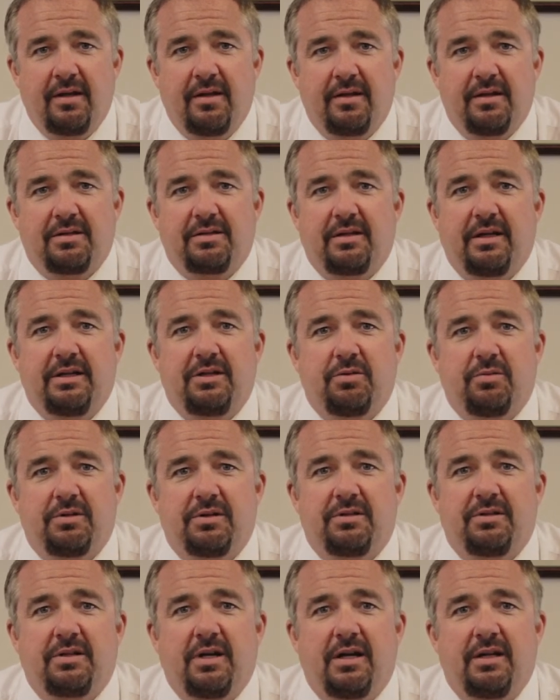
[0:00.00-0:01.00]
This led to a
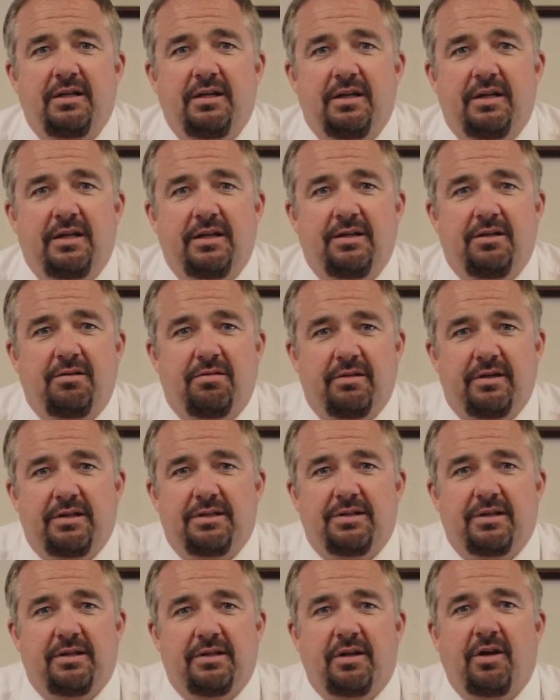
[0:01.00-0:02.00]
sudden
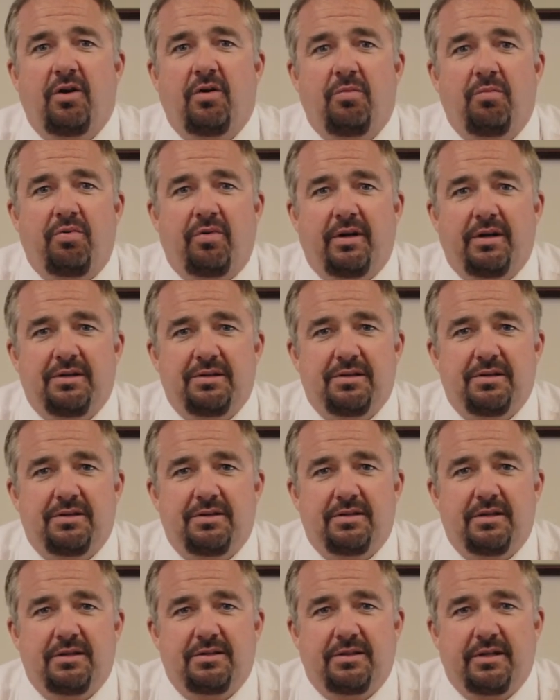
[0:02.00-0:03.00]
increase in the home
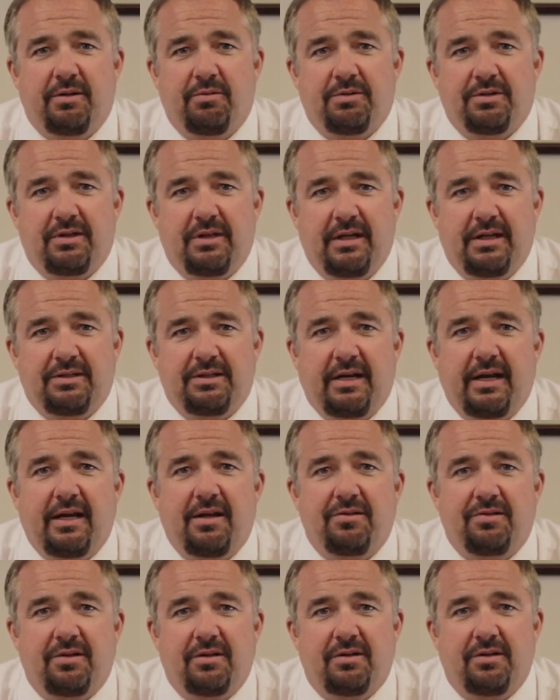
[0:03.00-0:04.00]
prices as there was less
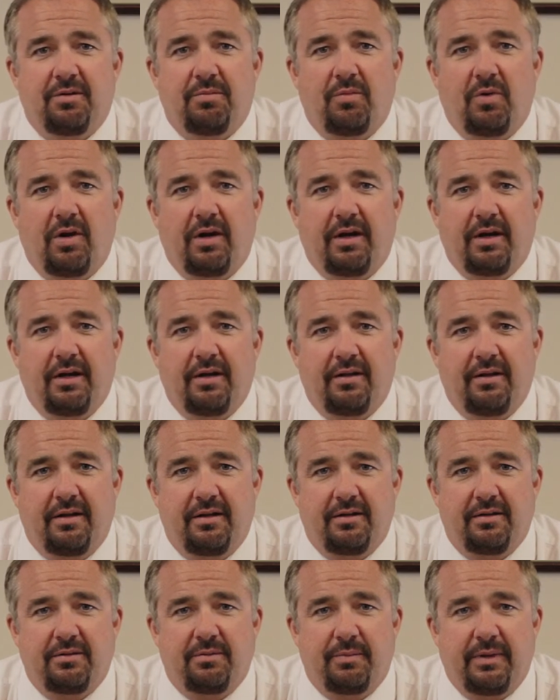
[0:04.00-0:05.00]
housing on the market
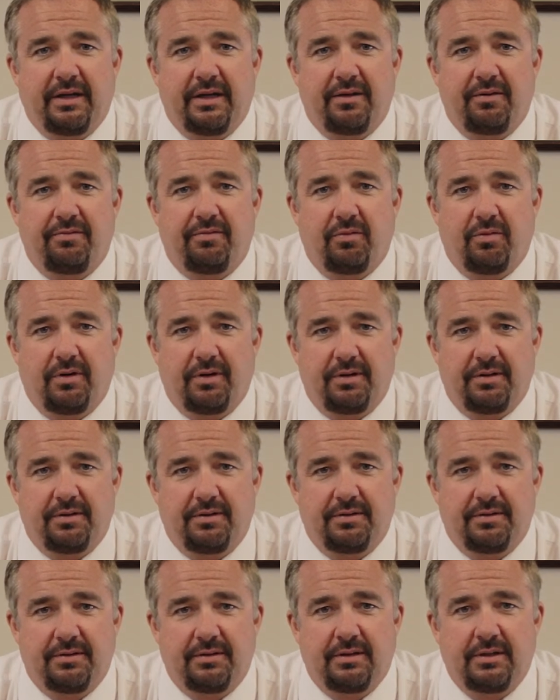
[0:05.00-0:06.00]
than the demand for it.
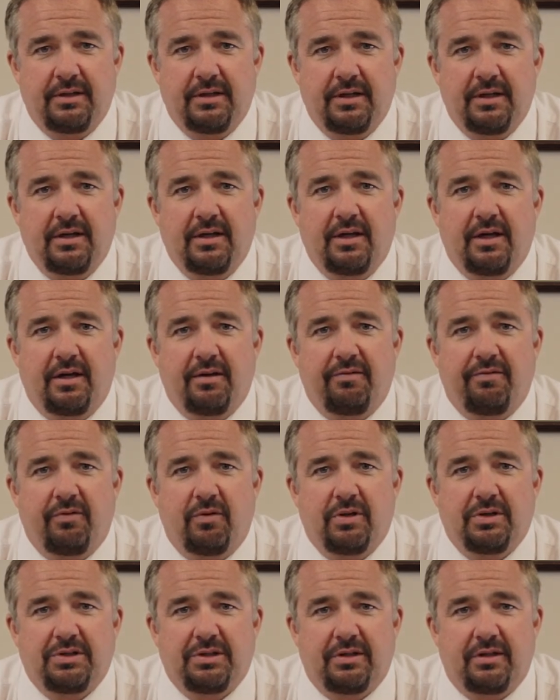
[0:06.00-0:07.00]

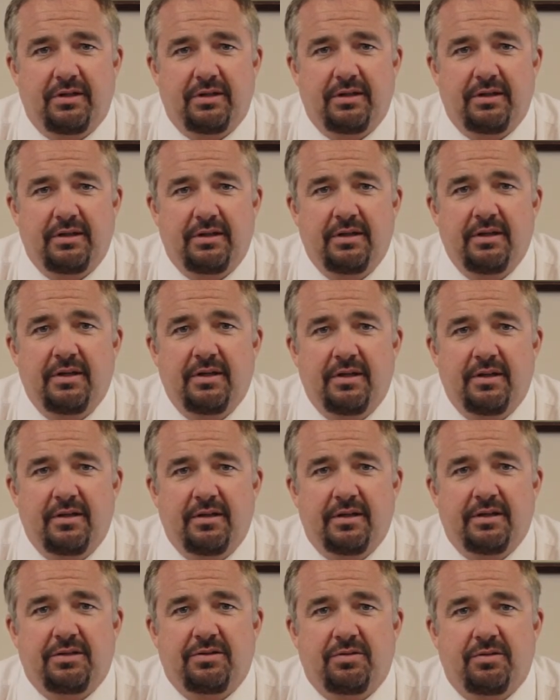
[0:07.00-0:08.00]
Unfortunately,
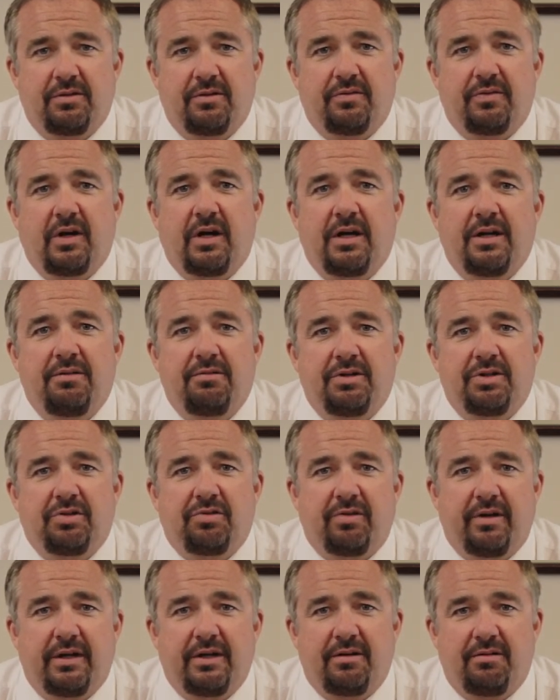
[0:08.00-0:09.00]
this sort of
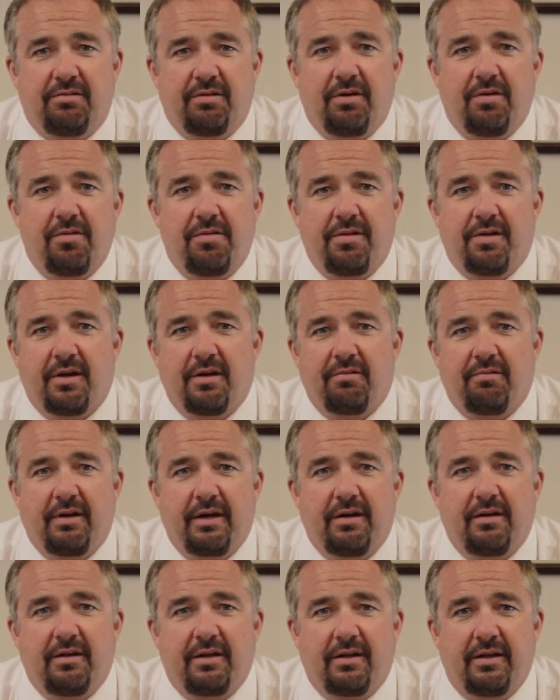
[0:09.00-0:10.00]
unrestrained growth can
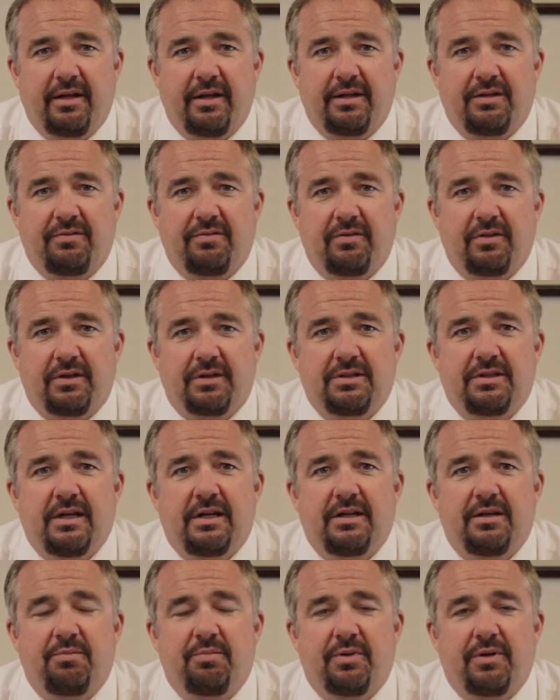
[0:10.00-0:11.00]
rarely last for an
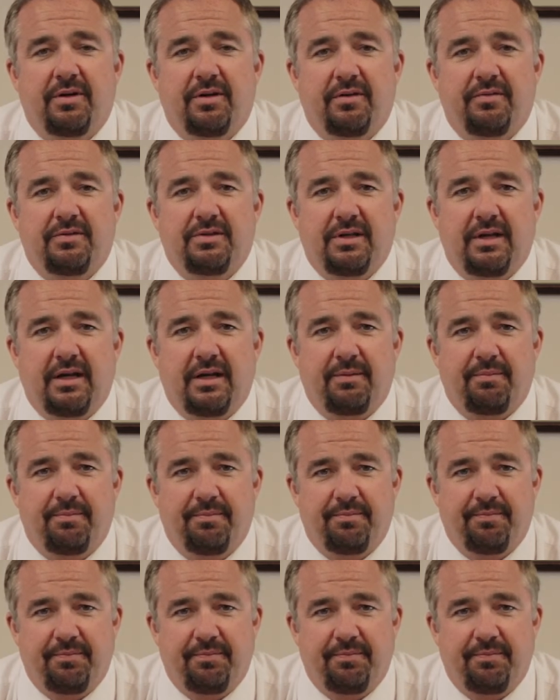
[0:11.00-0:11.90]
extended period of time.